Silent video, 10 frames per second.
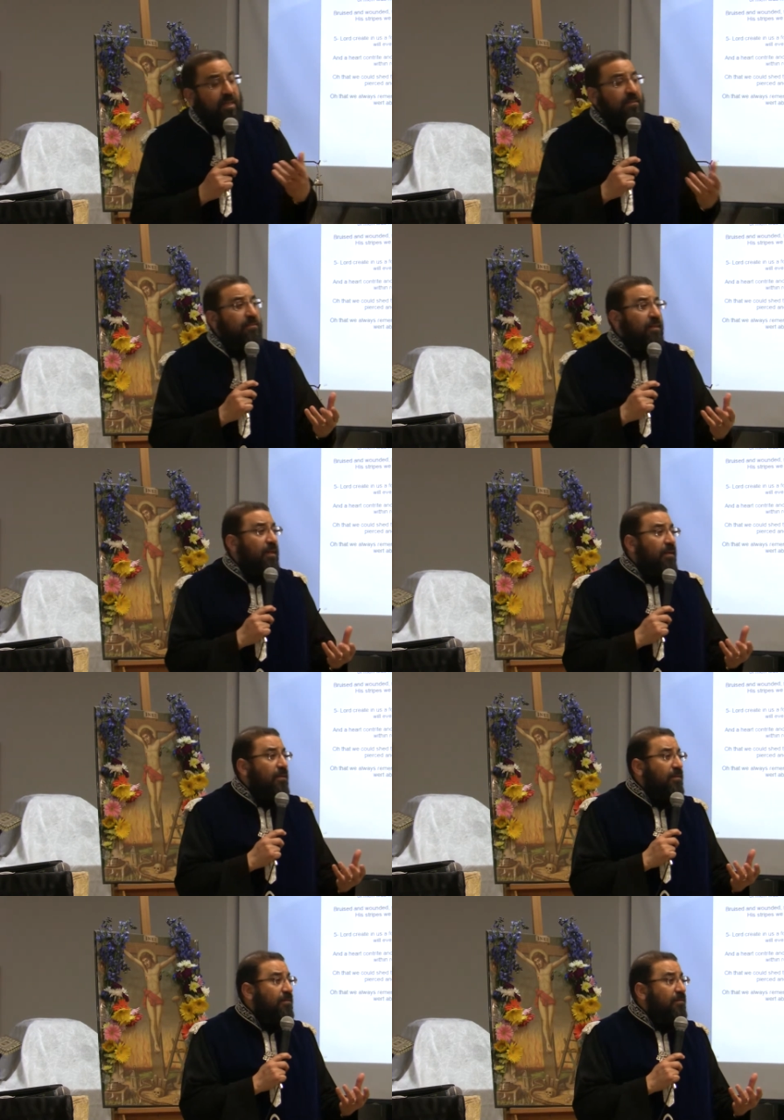that day
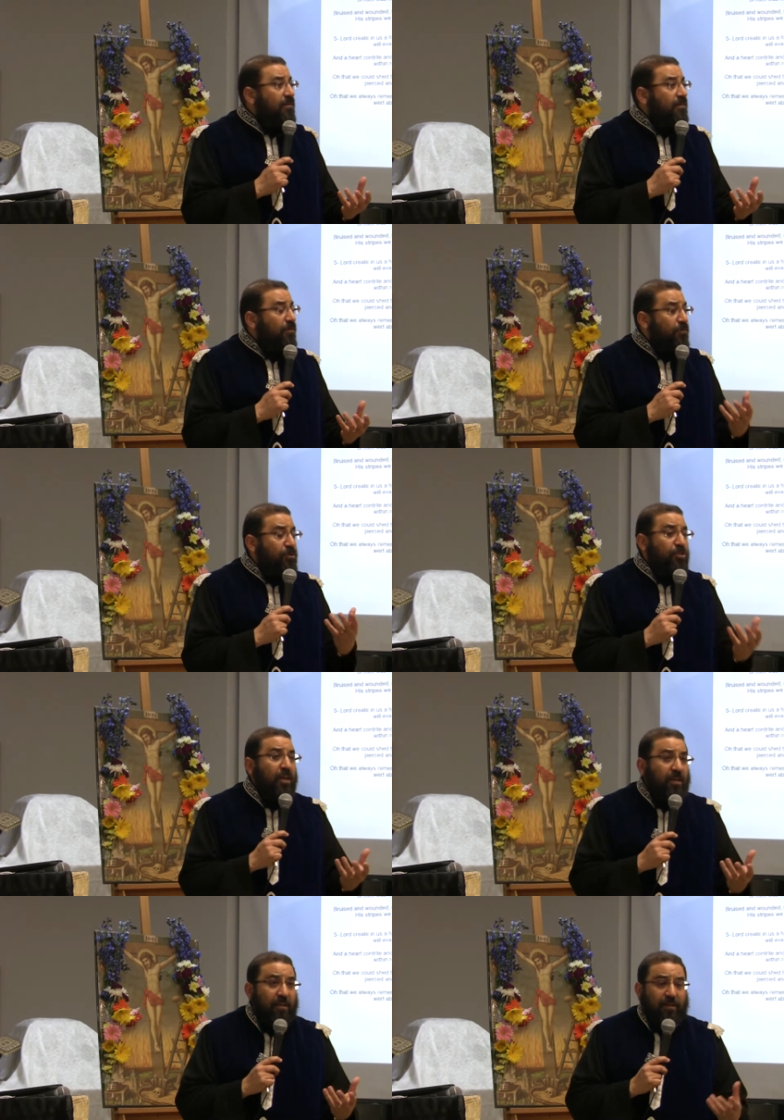was
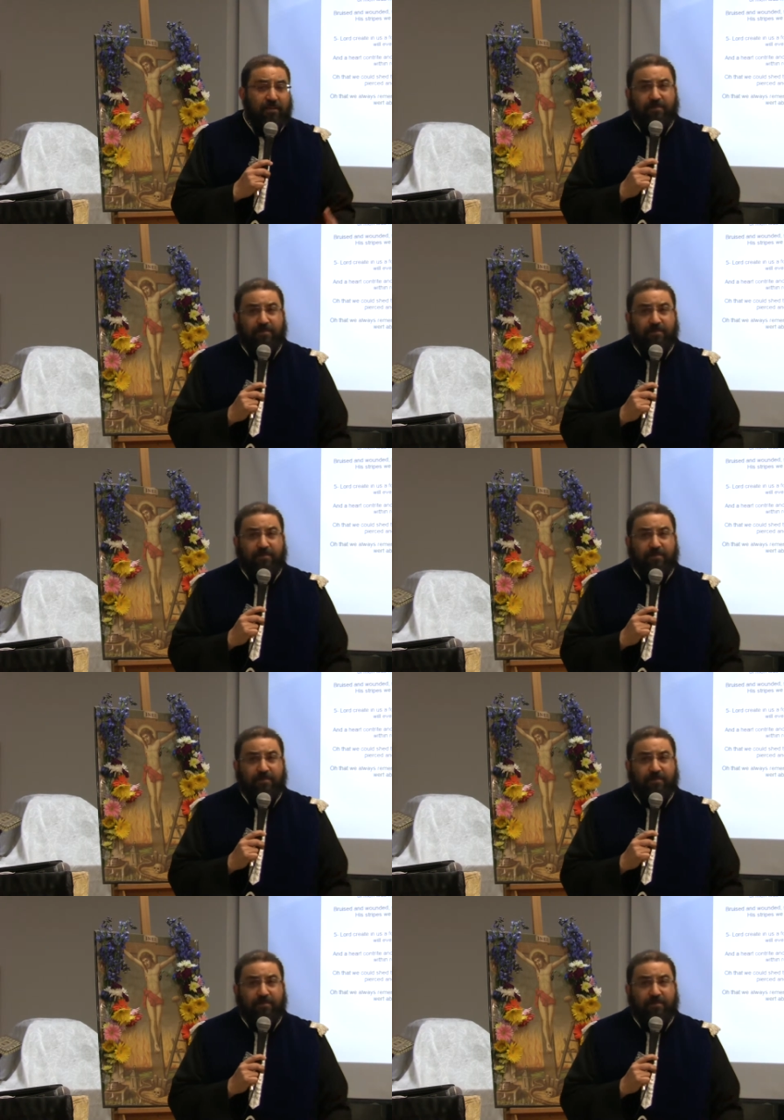shaking?